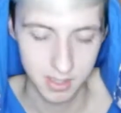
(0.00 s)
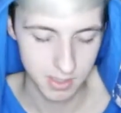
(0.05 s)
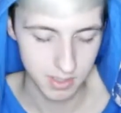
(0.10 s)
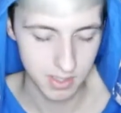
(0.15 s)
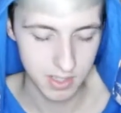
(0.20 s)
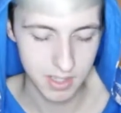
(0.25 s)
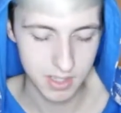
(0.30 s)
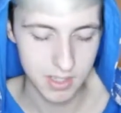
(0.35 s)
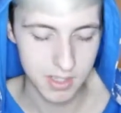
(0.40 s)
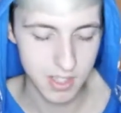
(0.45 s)

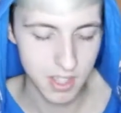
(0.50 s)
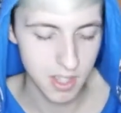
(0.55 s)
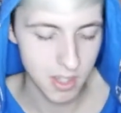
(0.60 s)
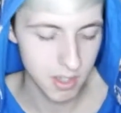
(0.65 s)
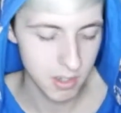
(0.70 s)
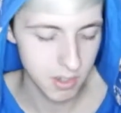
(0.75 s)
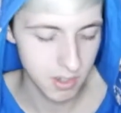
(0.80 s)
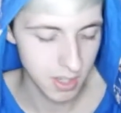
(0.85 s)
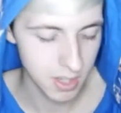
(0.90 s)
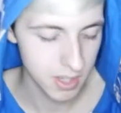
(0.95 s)
these
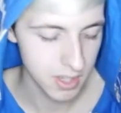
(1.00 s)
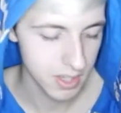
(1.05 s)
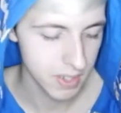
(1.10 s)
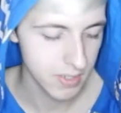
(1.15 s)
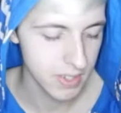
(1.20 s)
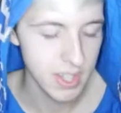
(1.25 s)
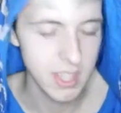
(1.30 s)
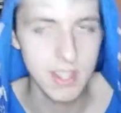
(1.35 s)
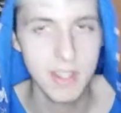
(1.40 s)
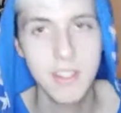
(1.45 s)
two D
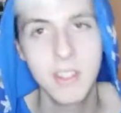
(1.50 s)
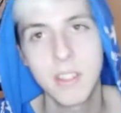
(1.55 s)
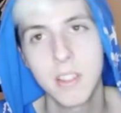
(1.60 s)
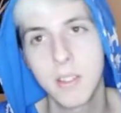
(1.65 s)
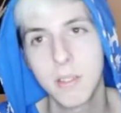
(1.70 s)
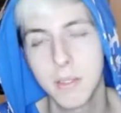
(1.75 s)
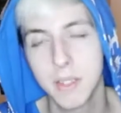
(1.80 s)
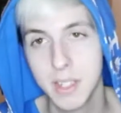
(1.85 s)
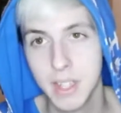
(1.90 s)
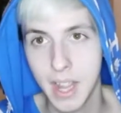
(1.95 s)
V Ds I
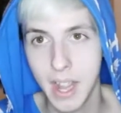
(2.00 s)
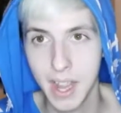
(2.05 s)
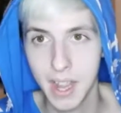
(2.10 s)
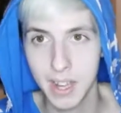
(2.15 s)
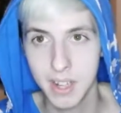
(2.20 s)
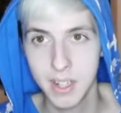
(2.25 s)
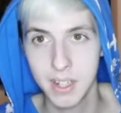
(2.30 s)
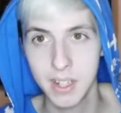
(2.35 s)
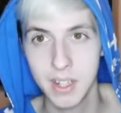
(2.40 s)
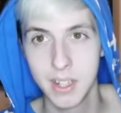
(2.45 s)
got from
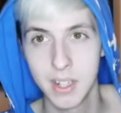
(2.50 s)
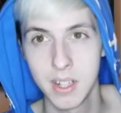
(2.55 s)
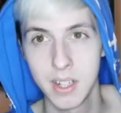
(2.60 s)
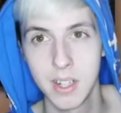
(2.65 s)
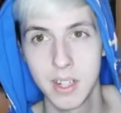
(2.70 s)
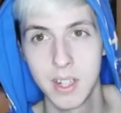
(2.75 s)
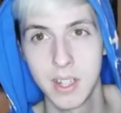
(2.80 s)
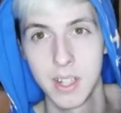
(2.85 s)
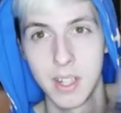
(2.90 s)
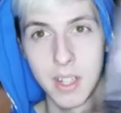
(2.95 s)
Dan.
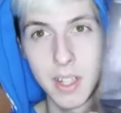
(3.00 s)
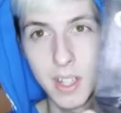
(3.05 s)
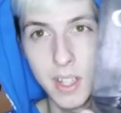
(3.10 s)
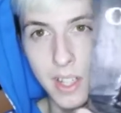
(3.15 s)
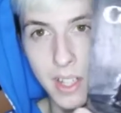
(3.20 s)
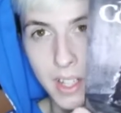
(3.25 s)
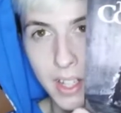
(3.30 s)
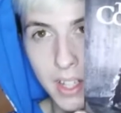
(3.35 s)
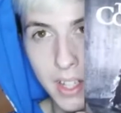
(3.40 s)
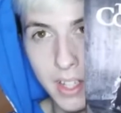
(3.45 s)

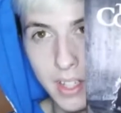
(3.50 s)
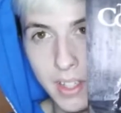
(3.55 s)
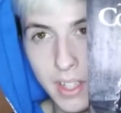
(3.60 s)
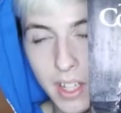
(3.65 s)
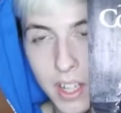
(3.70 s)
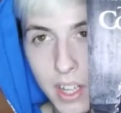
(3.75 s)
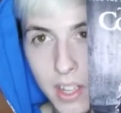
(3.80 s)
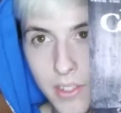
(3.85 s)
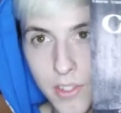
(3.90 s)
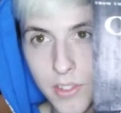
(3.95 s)
The
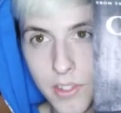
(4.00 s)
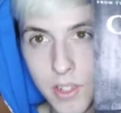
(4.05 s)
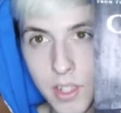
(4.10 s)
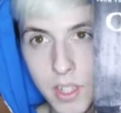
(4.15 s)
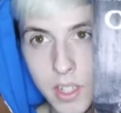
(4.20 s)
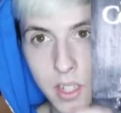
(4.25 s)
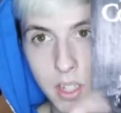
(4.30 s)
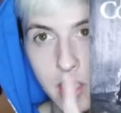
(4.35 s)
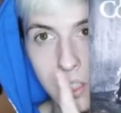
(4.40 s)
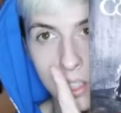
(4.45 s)

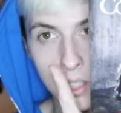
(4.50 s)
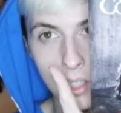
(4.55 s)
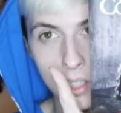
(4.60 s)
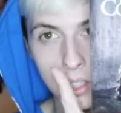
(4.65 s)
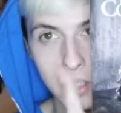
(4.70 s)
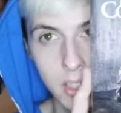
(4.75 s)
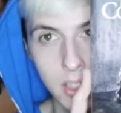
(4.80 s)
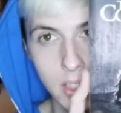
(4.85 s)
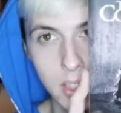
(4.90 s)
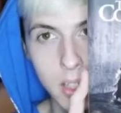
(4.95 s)
Conjuring.
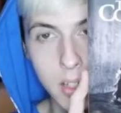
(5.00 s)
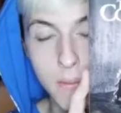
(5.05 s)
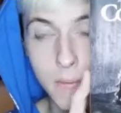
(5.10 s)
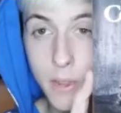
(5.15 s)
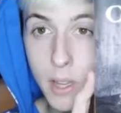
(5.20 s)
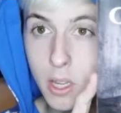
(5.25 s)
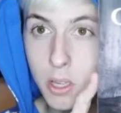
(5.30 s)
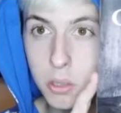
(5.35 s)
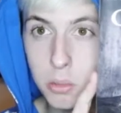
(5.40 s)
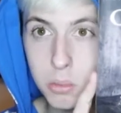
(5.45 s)
Good
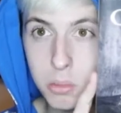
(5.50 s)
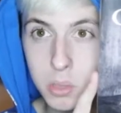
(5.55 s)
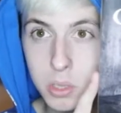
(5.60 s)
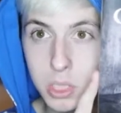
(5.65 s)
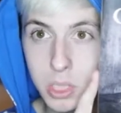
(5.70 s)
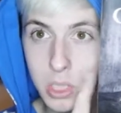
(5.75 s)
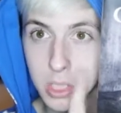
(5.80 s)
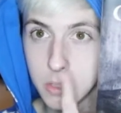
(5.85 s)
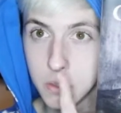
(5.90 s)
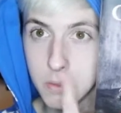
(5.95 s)
film.
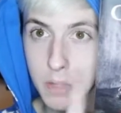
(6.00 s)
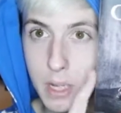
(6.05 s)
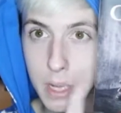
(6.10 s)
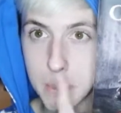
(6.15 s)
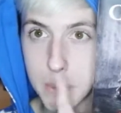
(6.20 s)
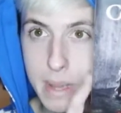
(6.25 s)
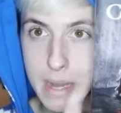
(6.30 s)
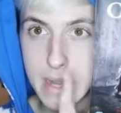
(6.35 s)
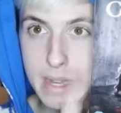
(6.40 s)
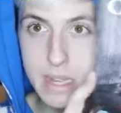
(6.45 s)

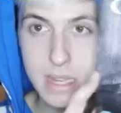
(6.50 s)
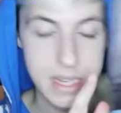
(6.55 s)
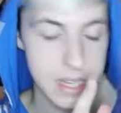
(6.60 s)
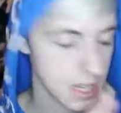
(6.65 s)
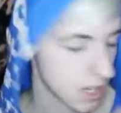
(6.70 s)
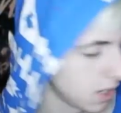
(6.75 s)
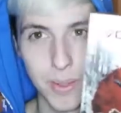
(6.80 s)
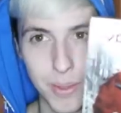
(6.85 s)
Recommend it.